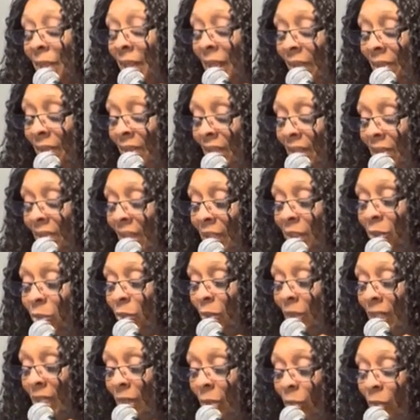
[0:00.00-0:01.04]
And then that's
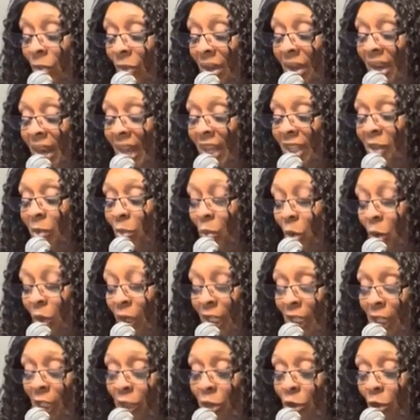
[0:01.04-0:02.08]
when he, the next
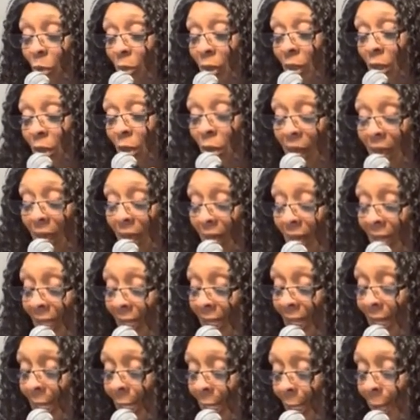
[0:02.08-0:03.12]
morning, he told me to go down there
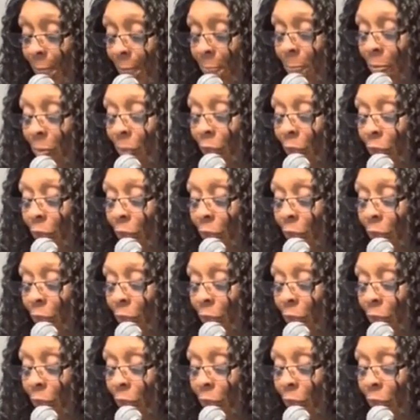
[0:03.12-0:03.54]
and get it.